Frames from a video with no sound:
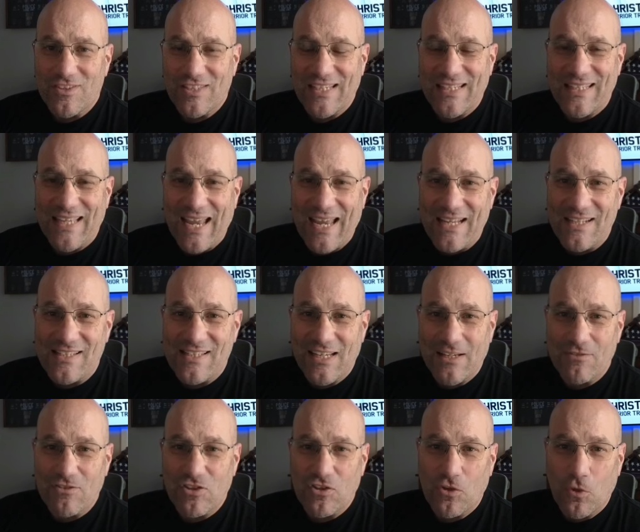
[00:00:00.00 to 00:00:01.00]
the A T
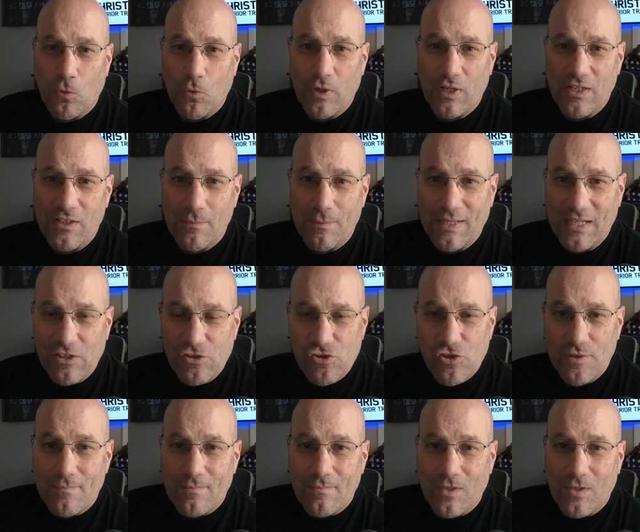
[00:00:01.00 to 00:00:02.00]
F's authority
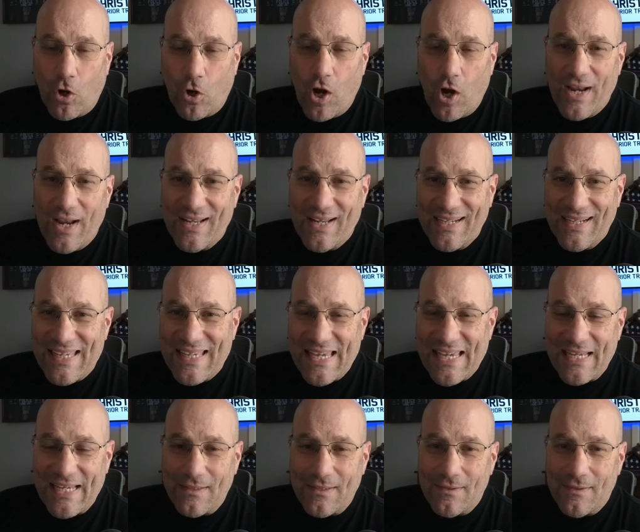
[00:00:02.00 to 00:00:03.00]
diminished. All right,
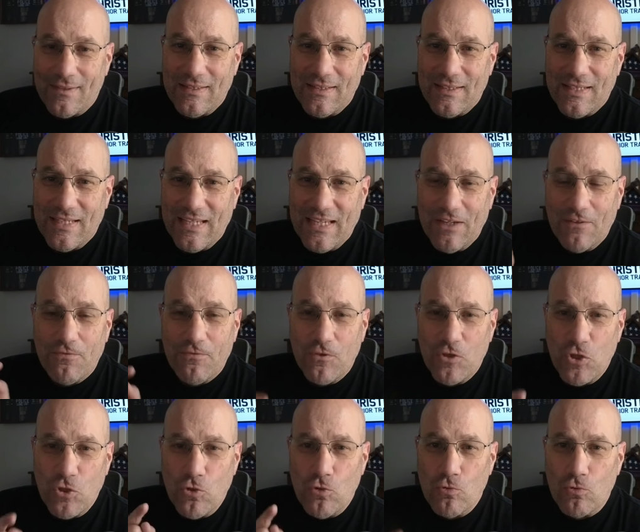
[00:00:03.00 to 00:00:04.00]
again, if
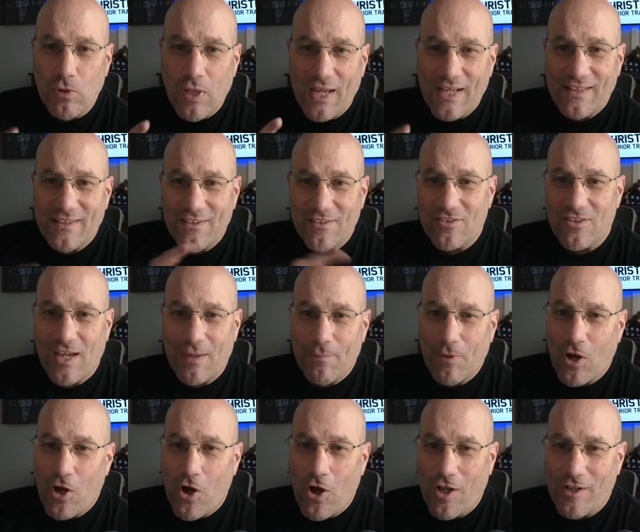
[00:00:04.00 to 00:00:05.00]
you like this type of
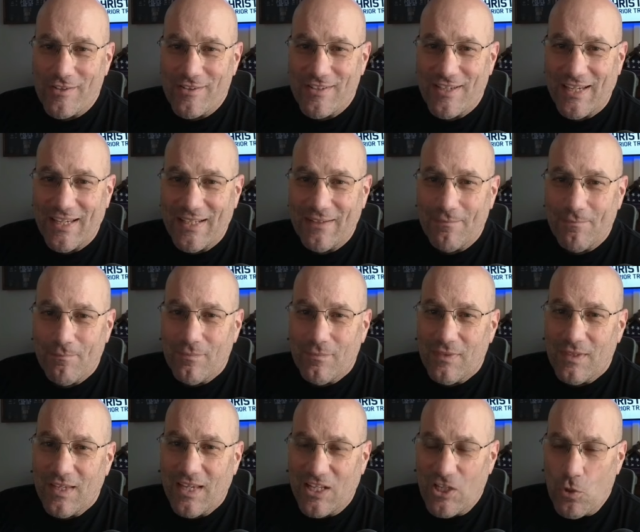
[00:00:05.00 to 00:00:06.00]
content
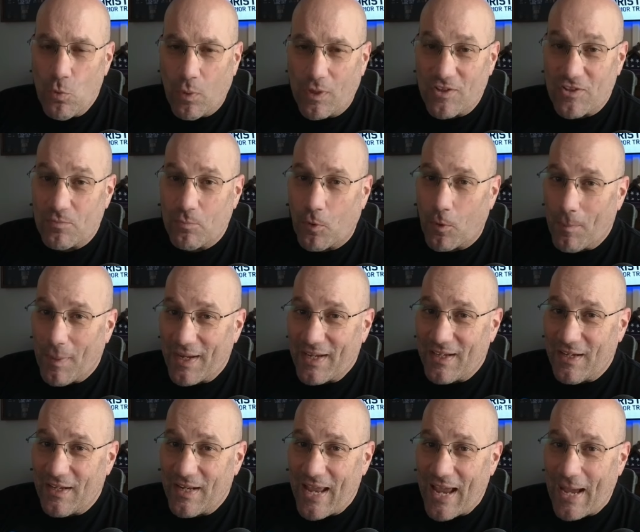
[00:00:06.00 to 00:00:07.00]
and you want to support my
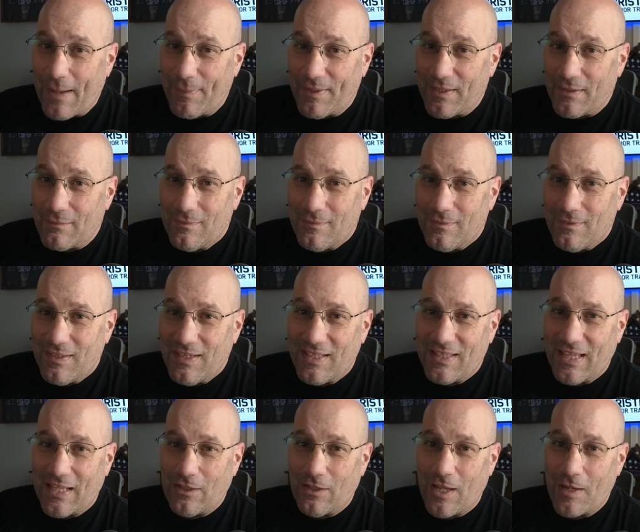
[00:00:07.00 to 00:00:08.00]
gun habit,
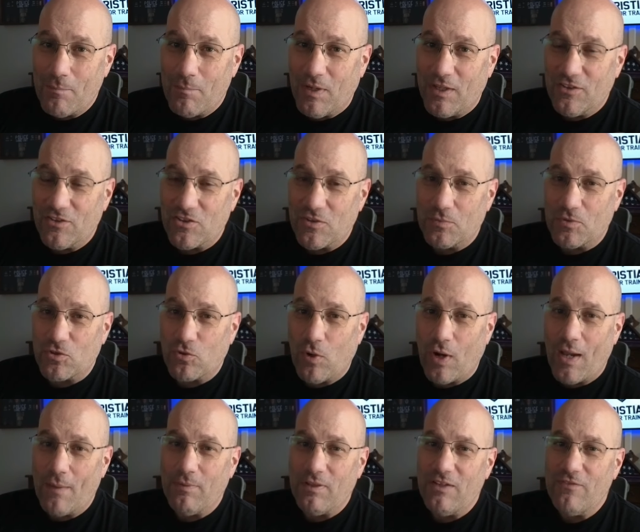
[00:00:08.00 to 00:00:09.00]
hit that like button,
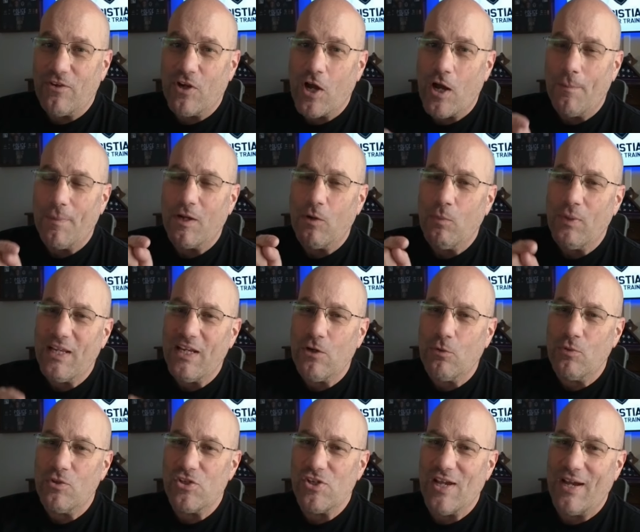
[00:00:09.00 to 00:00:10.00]
subscribe, leave a comment. I want to
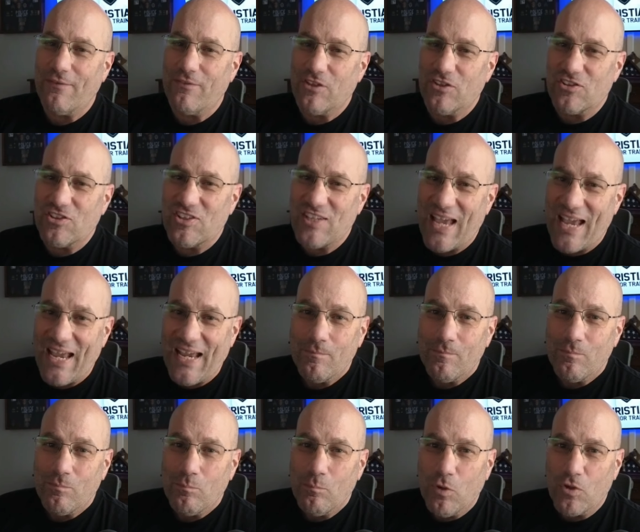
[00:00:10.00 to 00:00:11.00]
hear what you have to
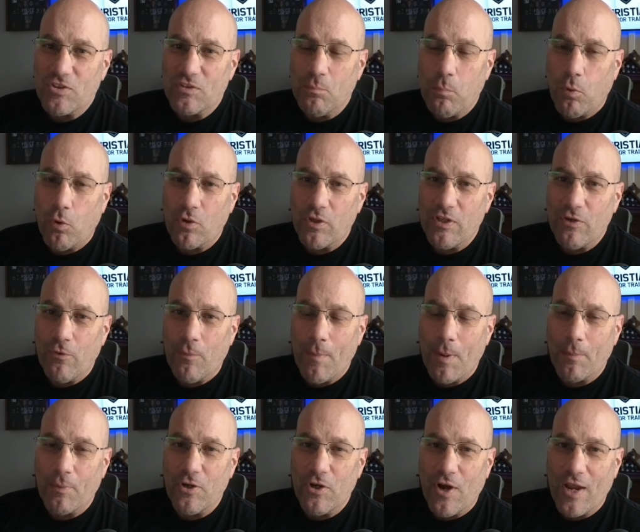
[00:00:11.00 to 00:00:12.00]
say. Most importantly,
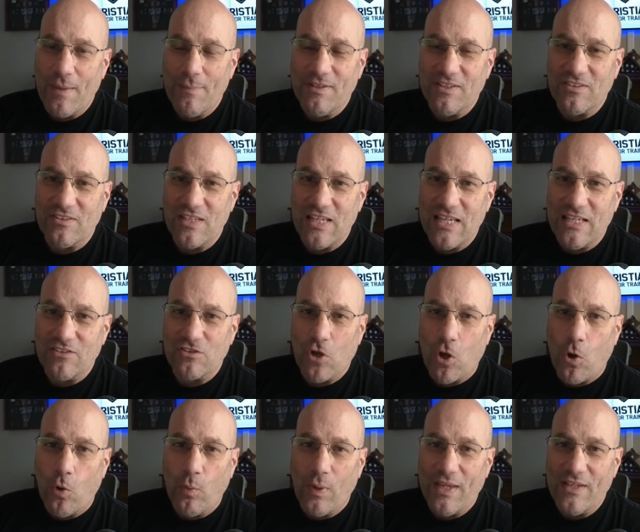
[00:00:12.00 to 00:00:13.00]
remember your A B Cs,
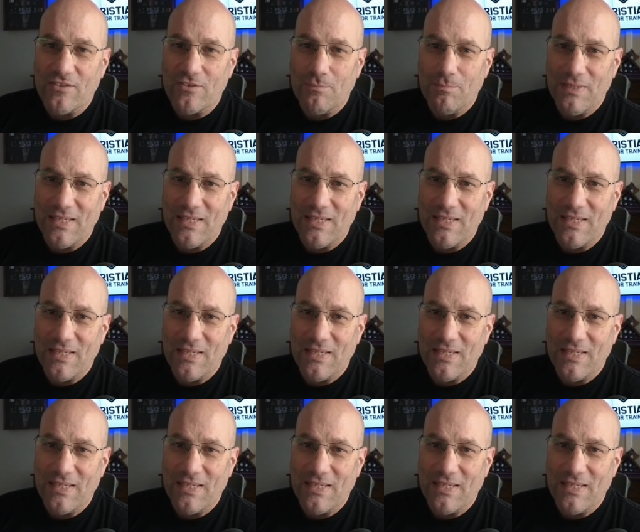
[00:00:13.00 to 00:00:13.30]
always be